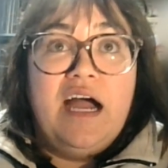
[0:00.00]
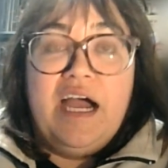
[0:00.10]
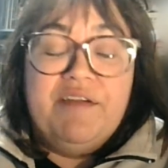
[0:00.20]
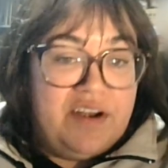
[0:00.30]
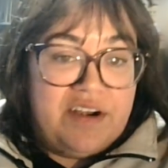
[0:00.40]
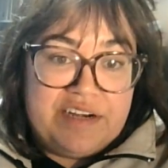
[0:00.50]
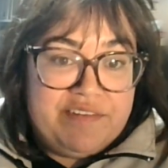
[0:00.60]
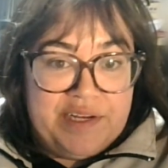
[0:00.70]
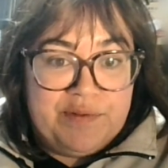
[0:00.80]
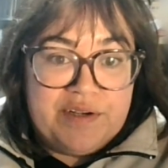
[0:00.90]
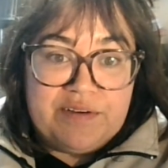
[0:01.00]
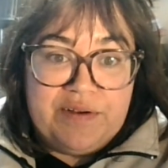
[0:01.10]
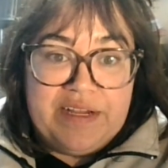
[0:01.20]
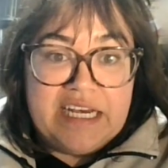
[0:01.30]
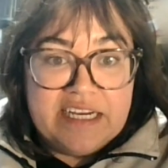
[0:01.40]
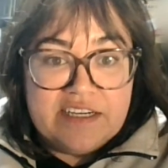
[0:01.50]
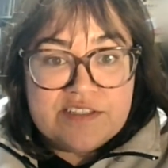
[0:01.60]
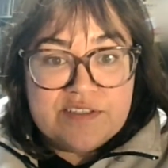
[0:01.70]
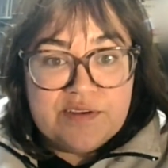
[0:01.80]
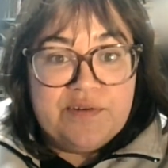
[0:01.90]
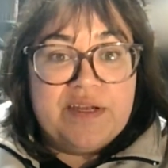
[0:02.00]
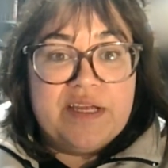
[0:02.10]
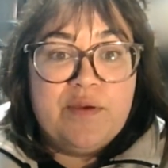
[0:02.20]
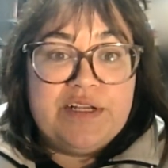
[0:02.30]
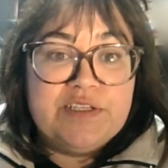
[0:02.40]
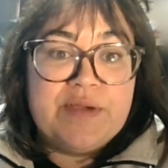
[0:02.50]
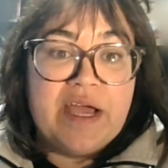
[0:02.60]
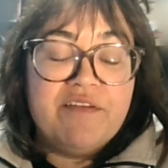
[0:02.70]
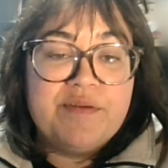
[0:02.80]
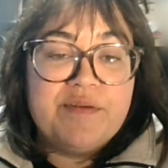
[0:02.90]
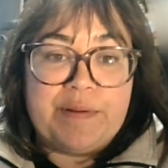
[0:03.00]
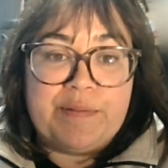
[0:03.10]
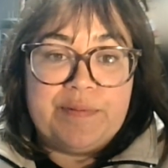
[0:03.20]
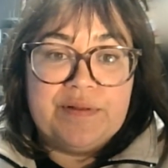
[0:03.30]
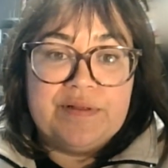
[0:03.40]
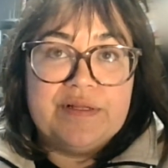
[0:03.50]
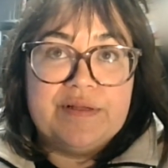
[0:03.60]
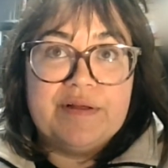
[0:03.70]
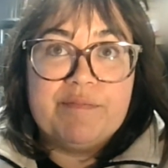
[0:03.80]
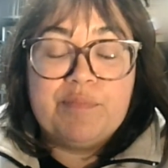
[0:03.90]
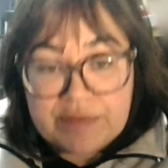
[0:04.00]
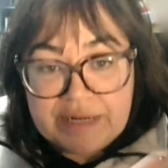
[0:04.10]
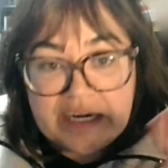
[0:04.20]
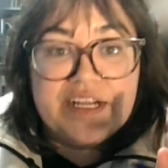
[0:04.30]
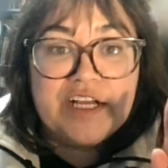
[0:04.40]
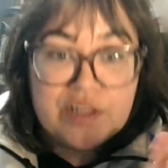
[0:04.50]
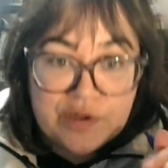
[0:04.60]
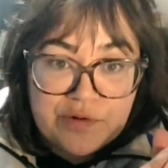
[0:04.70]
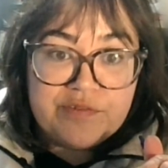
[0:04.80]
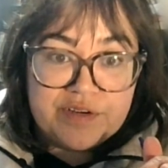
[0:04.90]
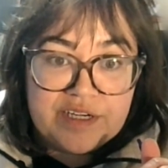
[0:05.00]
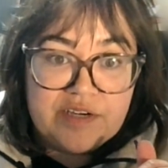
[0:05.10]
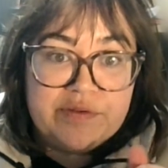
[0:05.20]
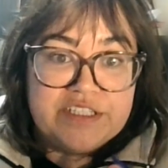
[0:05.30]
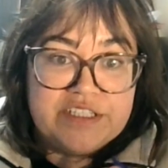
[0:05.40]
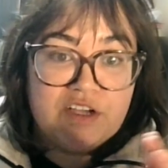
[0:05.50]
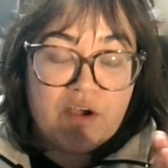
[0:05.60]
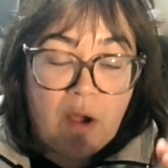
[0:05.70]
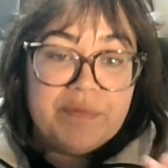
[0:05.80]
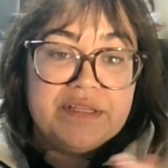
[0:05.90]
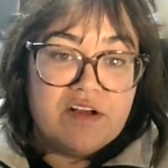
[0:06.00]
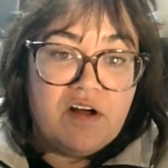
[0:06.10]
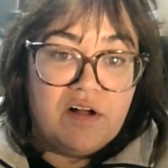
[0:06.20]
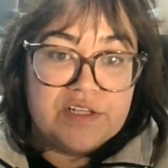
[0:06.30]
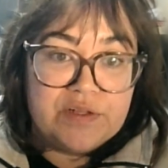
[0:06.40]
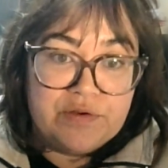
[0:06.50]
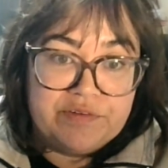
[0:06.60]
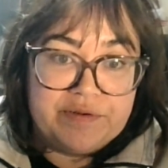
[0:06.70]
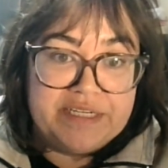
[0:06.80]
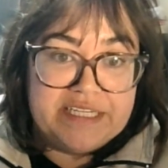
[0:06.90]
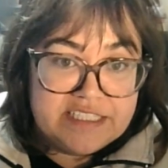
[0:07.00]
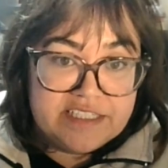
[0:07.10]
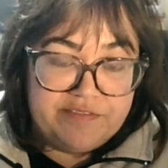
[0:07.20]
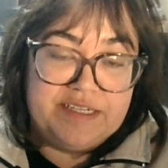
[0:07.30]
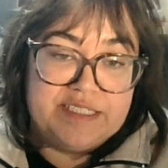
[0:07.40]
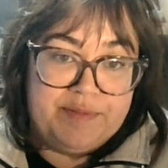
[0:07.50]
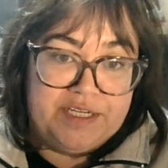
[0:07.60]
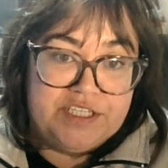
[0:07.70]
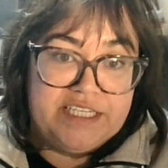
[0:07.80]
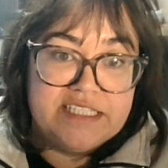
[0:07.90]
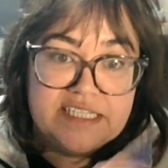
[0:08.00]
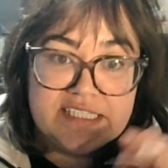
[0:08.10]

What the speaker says: I've not heard of anyone growing it here. So we do have the purple prairie clover, which is commonly called clover, but it's a different species.